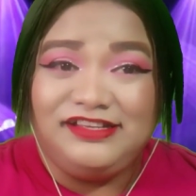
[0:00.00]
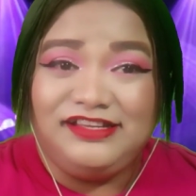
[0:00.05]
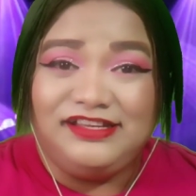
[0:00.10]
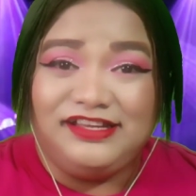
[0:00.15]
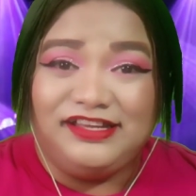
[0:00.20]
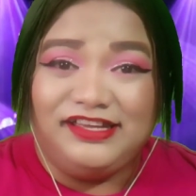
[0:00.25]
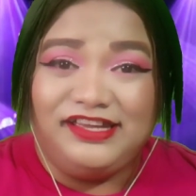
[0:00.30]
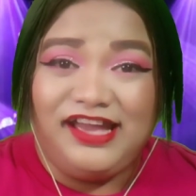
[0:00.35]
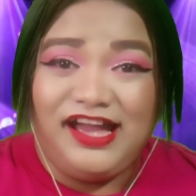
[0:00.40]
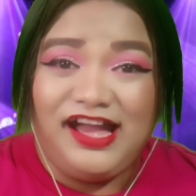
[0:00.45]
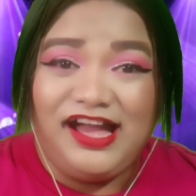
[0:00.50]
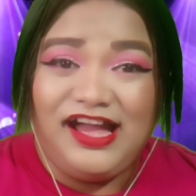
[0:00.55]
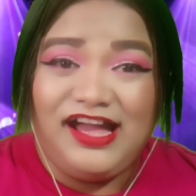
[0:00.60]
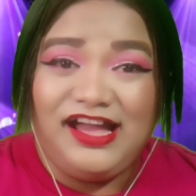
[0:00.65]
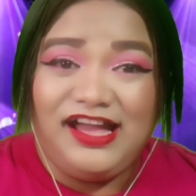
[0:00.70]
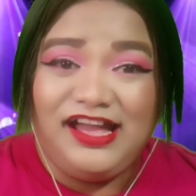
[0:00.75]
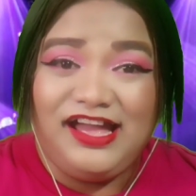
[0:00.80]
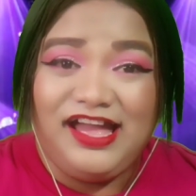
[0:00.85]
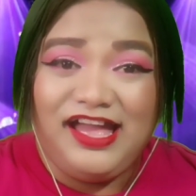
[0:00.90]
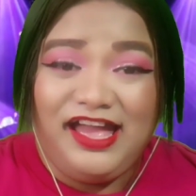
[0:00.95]
Yeah.
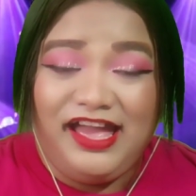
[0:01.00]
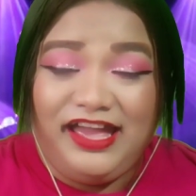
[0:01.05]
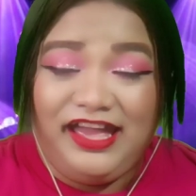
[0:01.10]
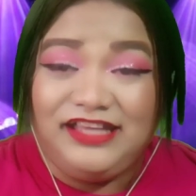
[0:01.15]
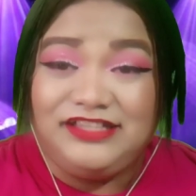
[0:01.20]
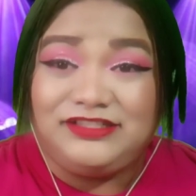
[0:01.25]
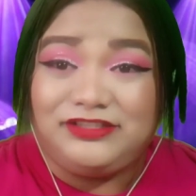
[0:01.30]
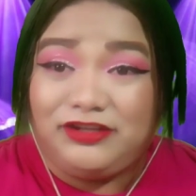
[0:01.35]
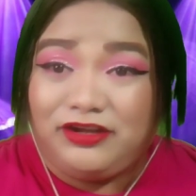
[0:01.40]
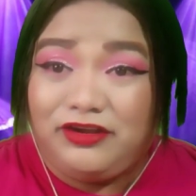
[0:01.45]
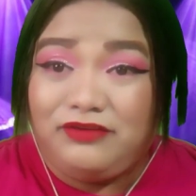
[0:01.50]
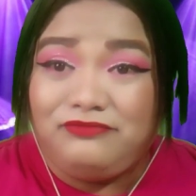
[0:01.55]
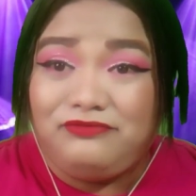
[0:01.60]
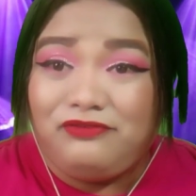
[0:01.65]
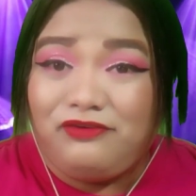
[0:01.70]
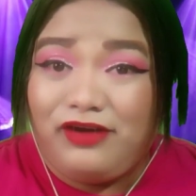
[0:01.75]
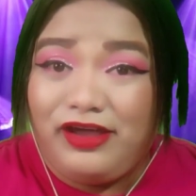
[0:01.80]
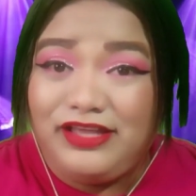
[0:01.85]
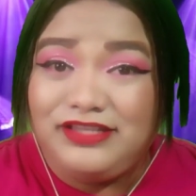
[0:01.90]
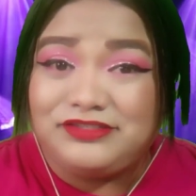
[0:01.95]
Is her
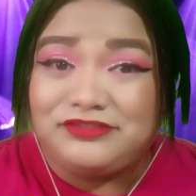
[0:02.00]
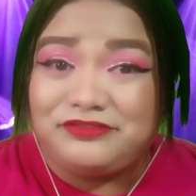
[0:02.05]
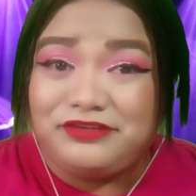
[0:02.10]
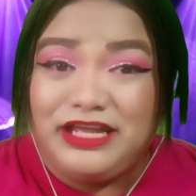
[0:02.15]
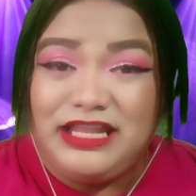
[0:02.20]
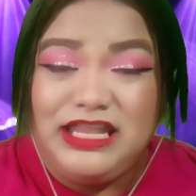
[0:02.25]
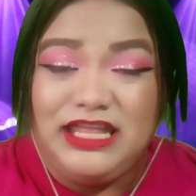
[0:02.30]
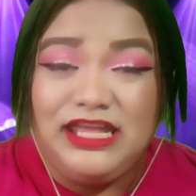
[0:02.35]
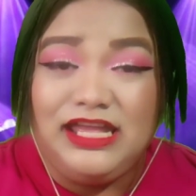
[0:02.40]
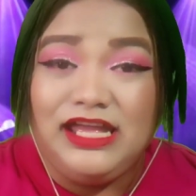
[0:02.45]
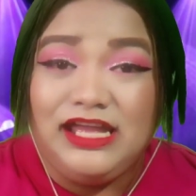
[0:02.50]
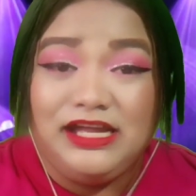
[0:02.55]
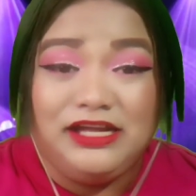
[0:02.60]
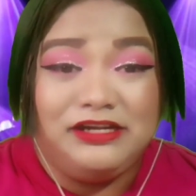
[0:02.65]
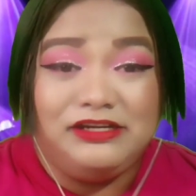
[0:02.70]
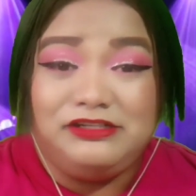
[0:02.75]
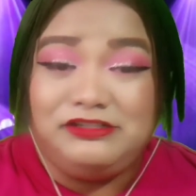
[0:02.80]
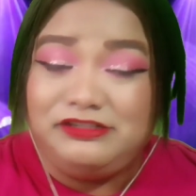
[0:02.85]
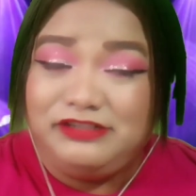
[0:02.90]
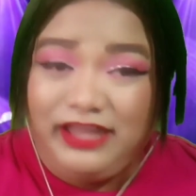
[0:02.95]
voice really
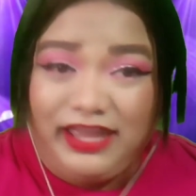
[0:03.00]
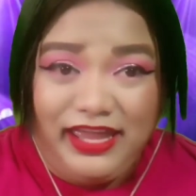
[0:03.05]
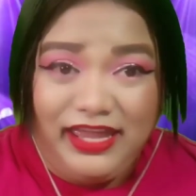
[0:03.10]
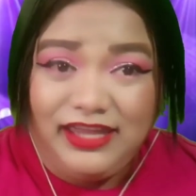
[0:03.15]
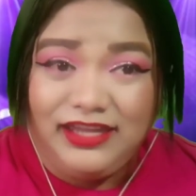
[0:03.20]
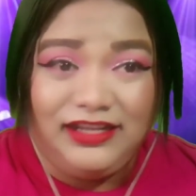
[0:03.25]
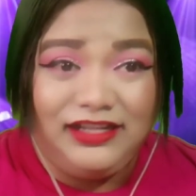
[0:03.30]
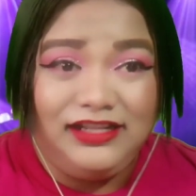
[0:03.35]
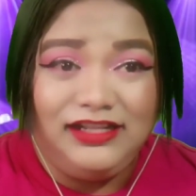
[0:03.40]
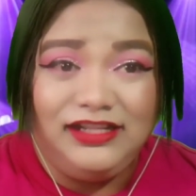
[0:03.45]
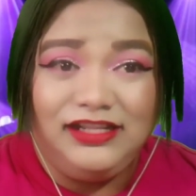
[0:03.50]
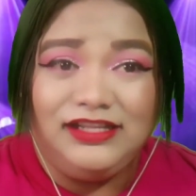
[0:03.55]
real?